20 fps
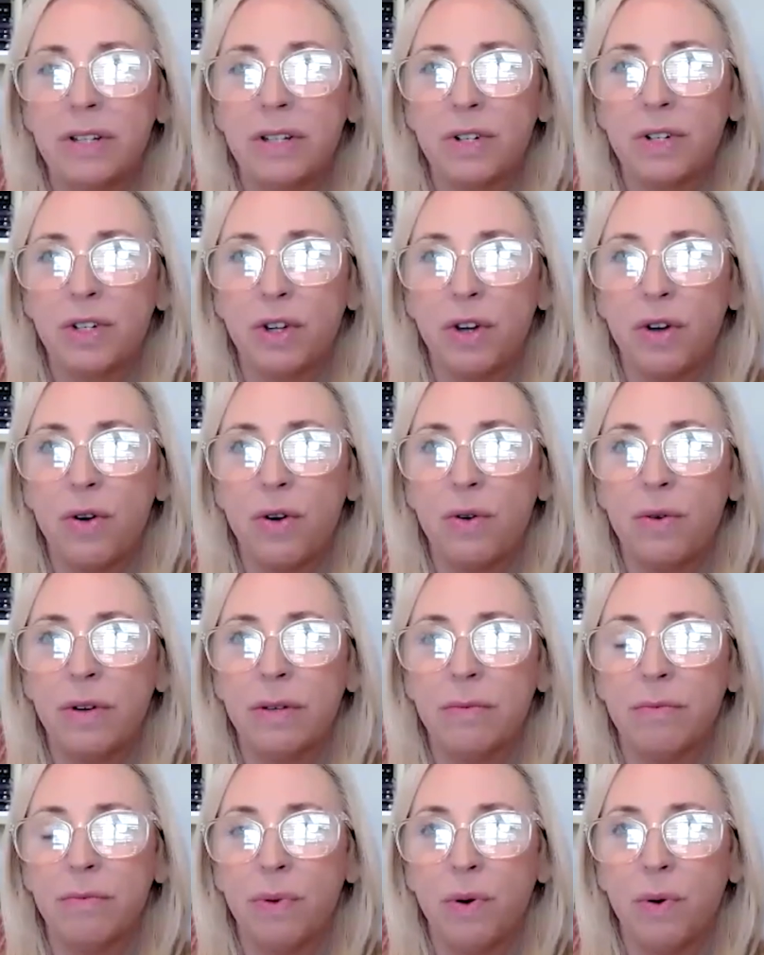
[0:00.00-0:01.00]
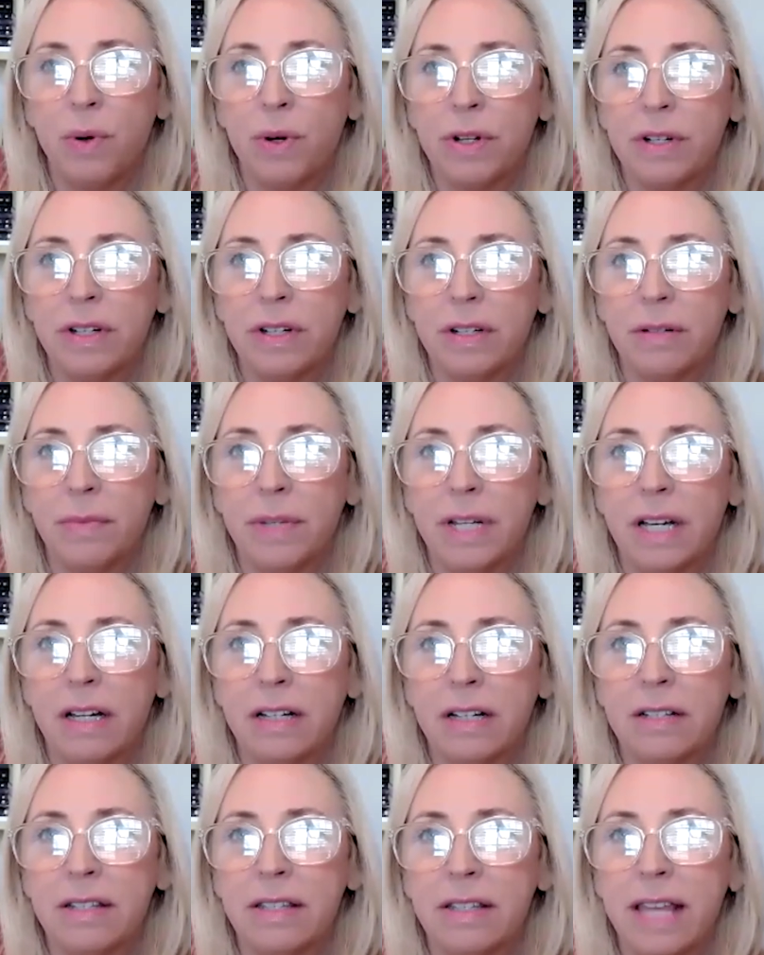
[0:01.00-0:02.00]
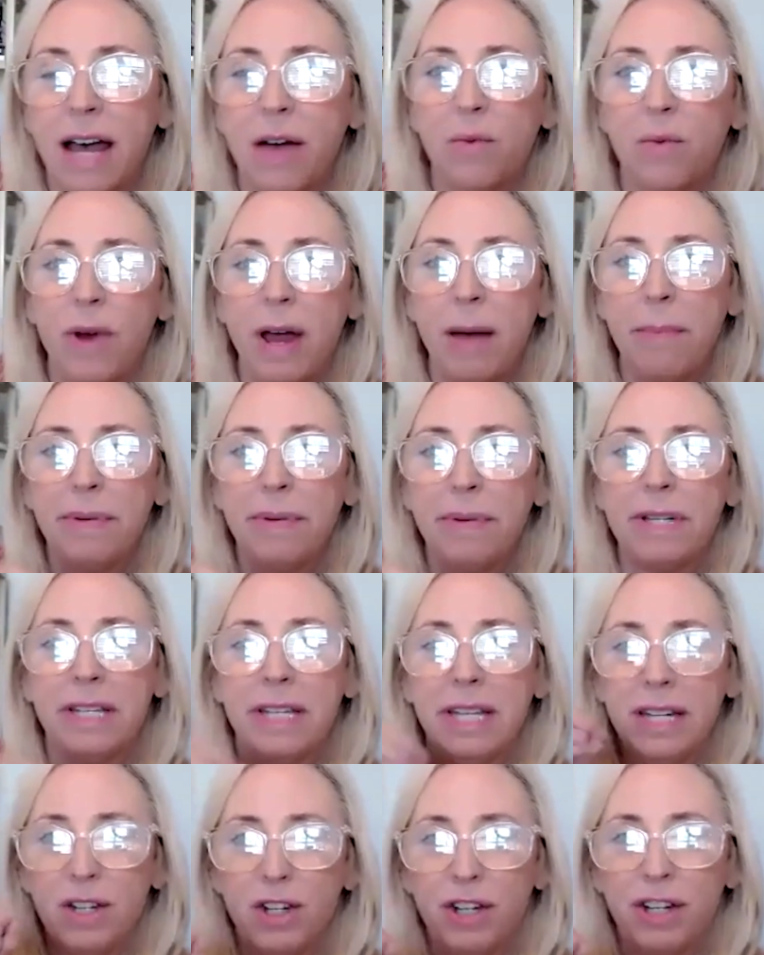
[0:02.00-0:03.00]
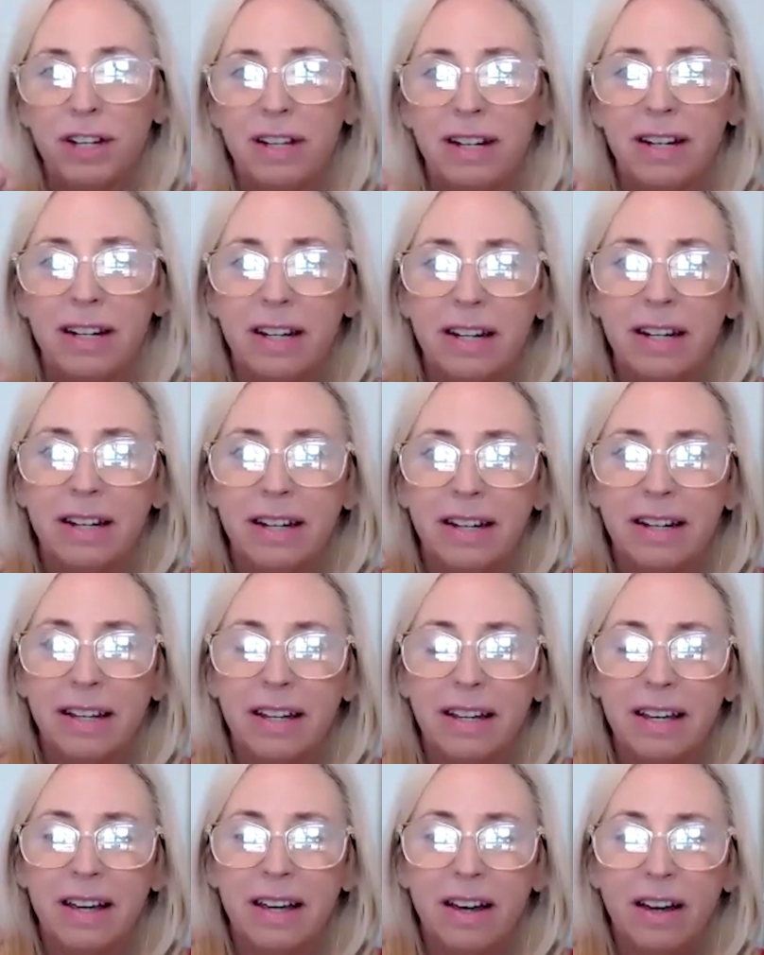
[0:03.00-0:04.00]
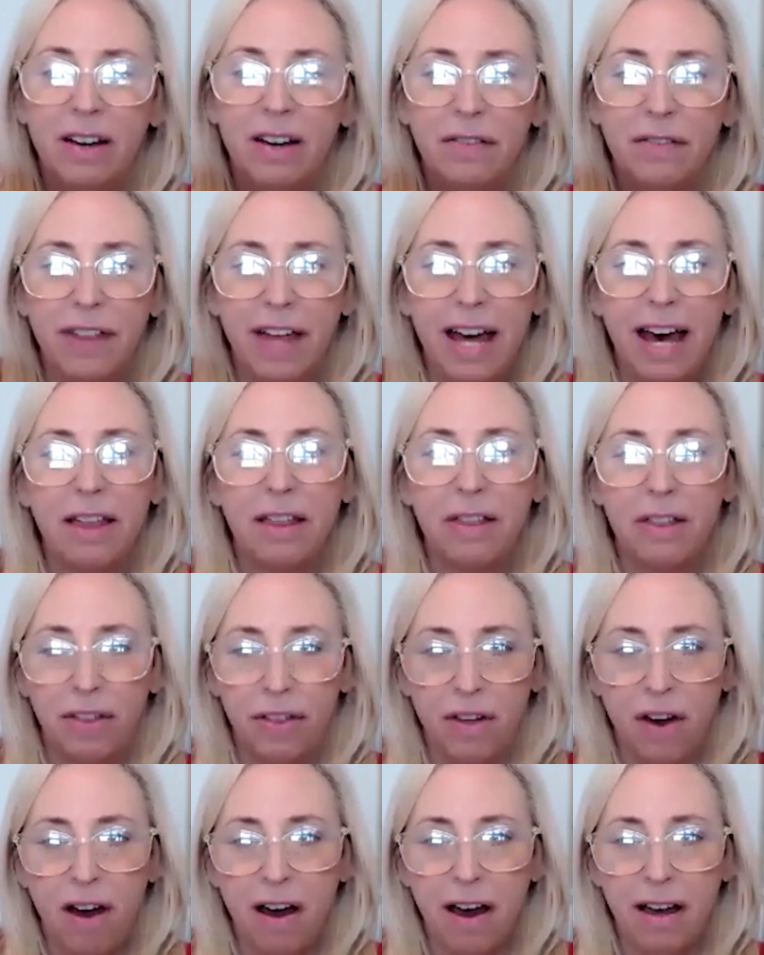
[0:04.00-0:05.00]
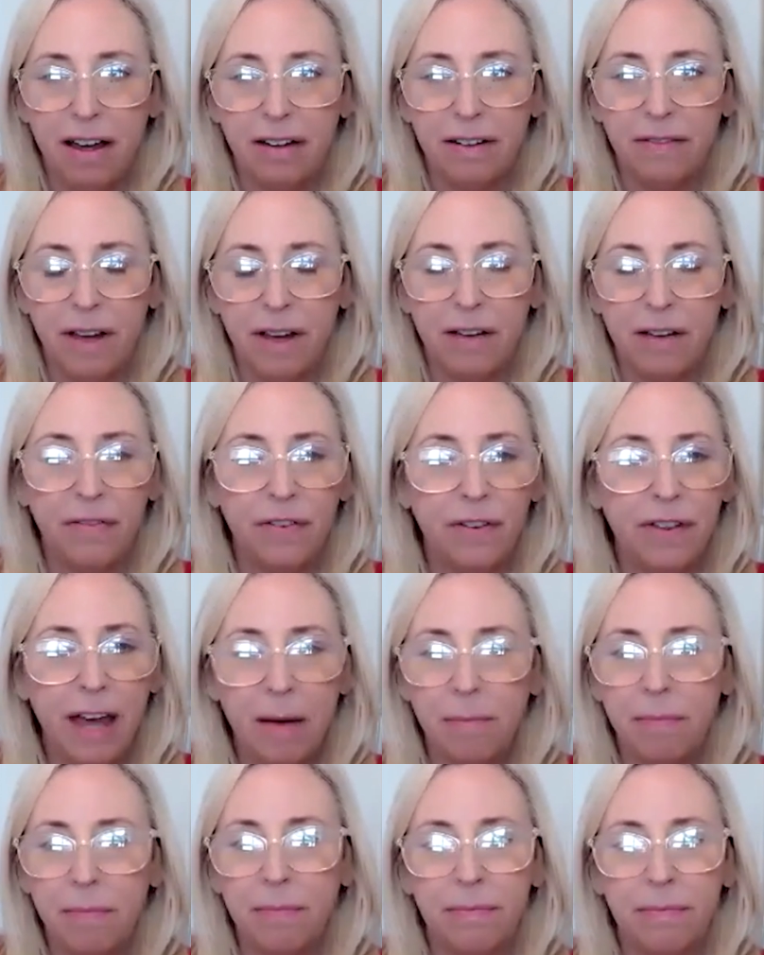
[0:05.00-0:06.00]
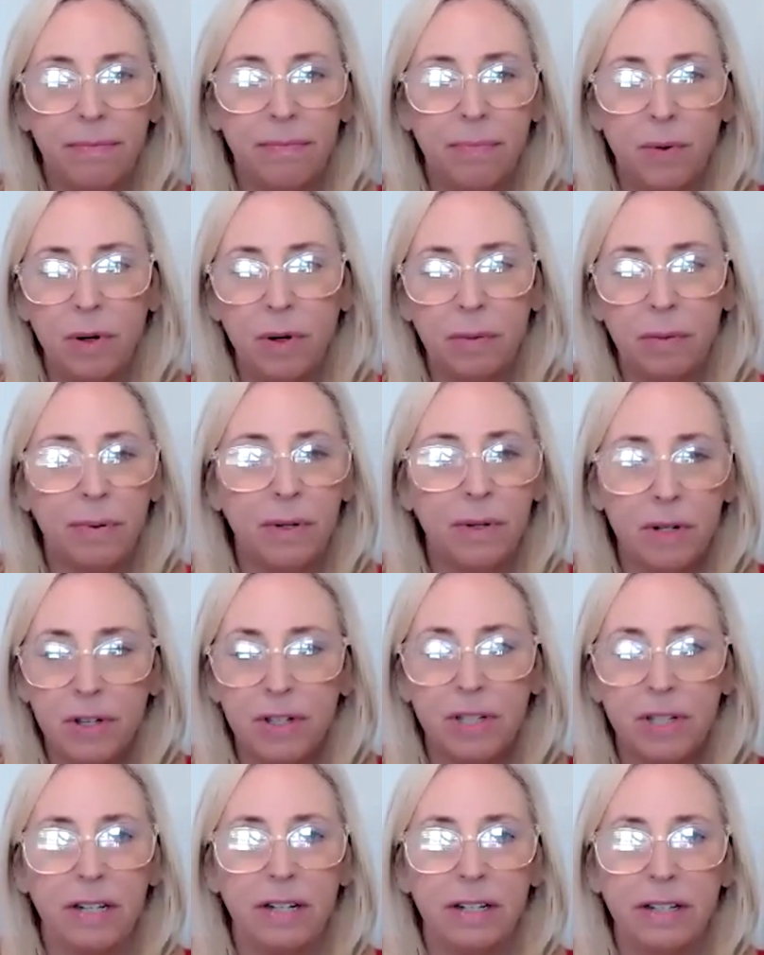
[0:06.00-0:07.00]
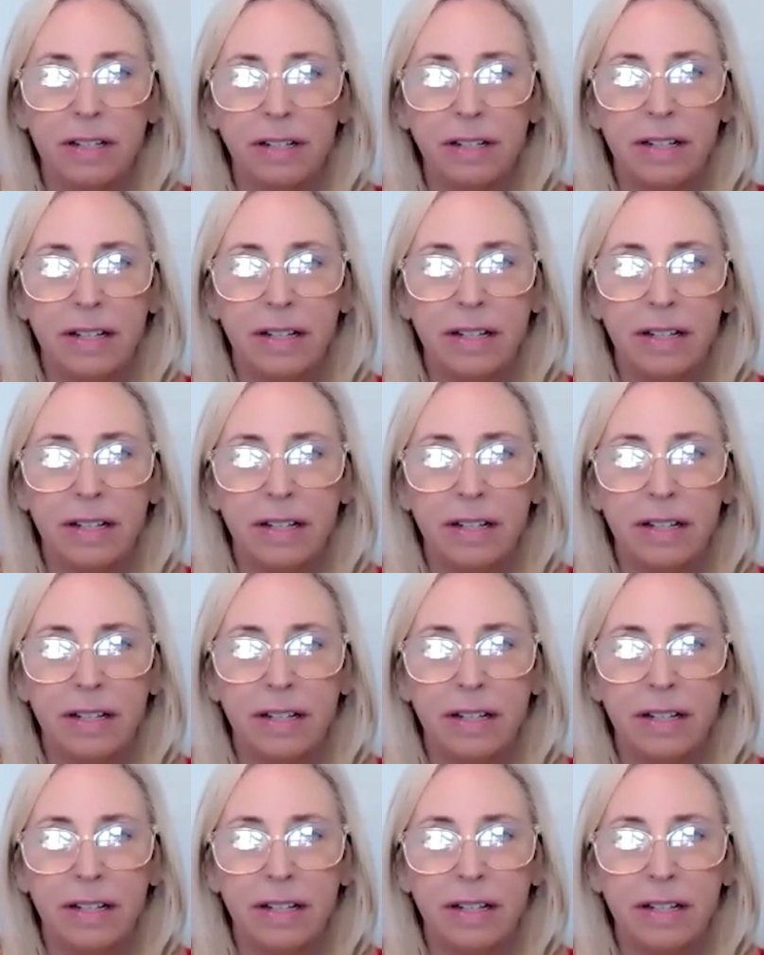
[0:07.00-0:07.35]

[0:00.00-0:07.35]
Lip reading: are so important because that repetition of that thought for that poor person,